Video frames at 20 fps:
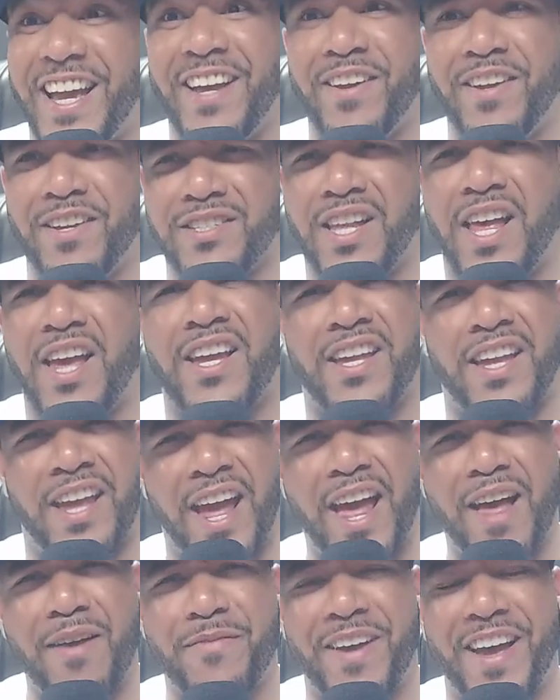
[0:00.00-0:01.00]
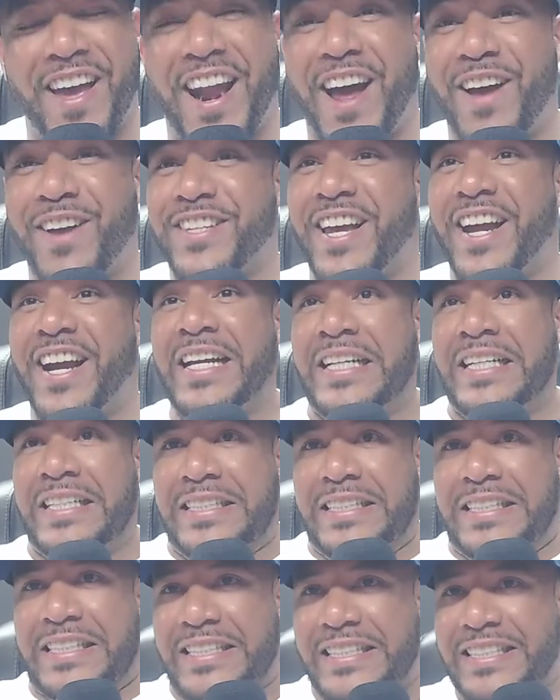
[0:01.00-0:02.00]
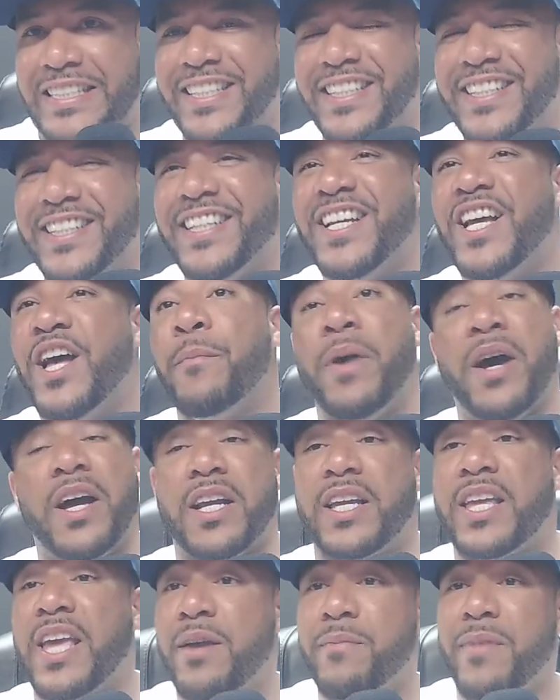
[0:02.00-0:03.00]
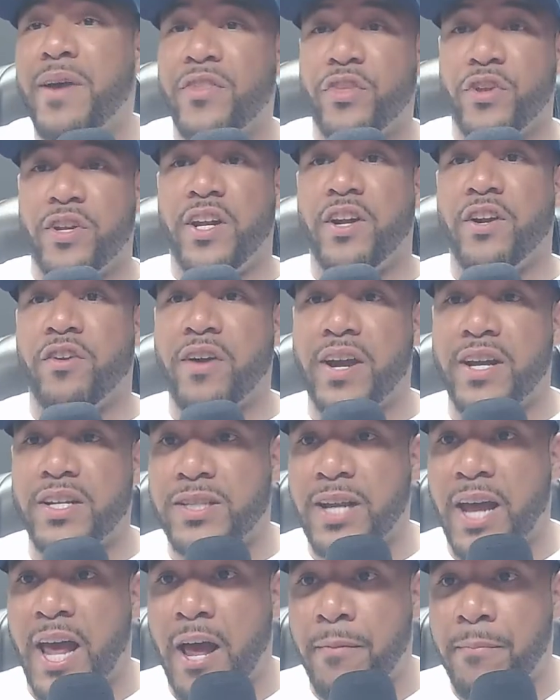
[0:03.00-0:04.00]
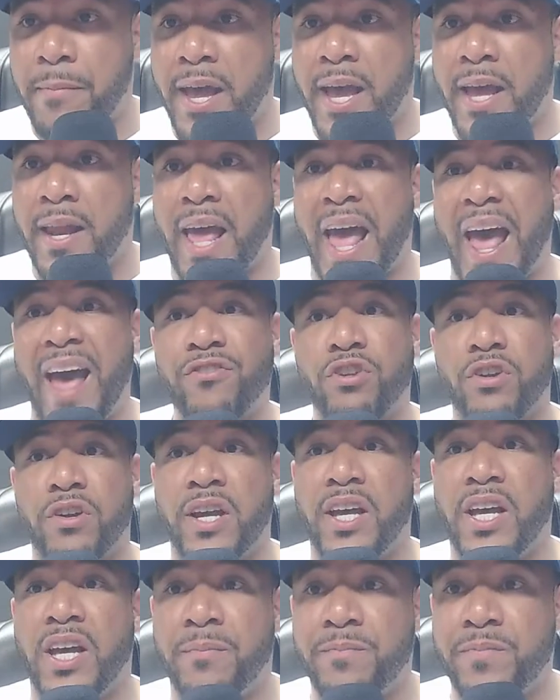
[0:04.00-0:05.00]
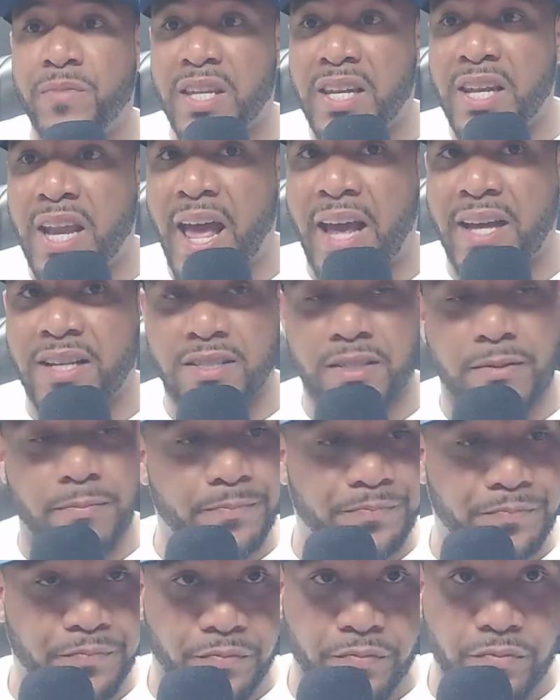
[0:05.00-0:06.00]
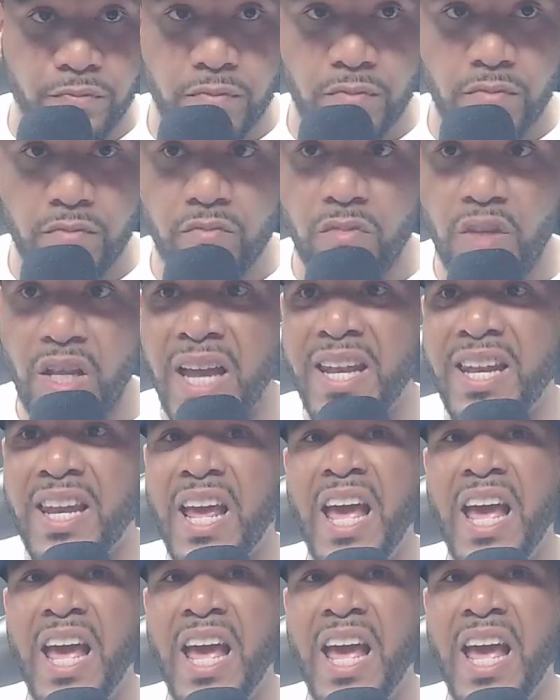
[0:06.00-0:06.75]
he was like, "Yeah, man." I was like, but King Bethel did a great job, man. Yeah. After him, next. I support you, brother. Love you.